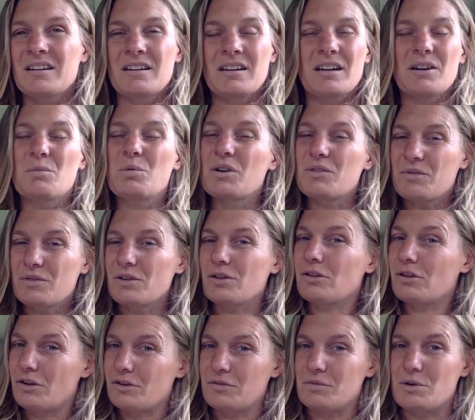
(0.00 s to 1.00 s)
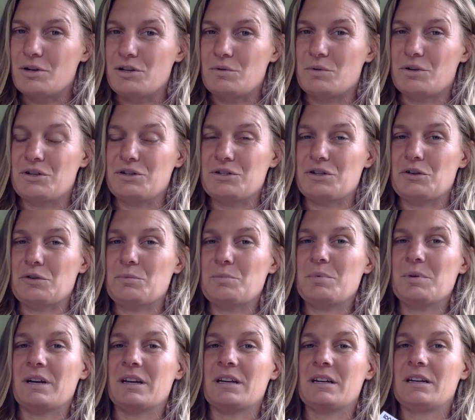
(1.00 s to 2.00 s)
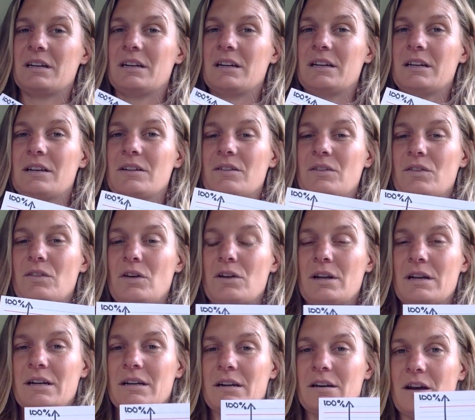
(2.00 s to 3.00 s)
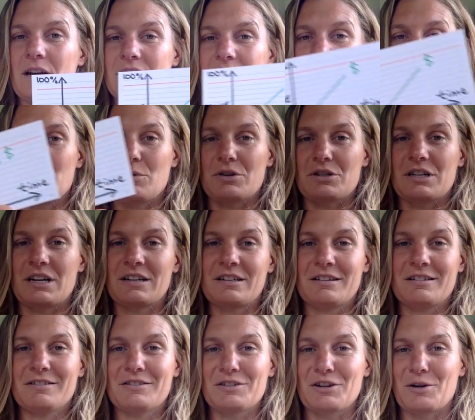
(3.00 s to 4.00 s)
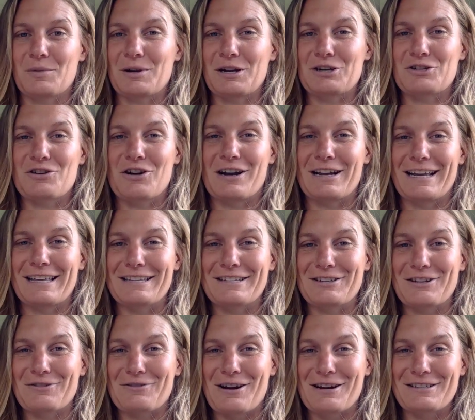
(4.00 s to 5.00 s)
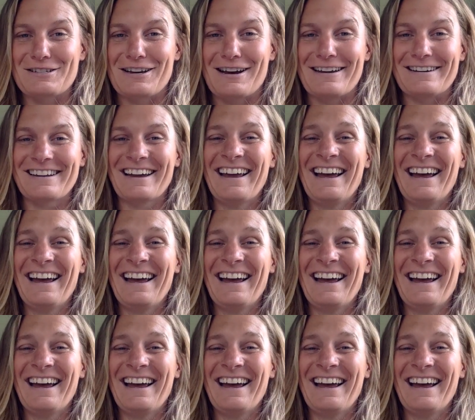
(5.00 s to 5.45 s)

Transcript: a lot of what you want to do, but certainly in an IT project, sorry, I'm going to try and get this on the right side.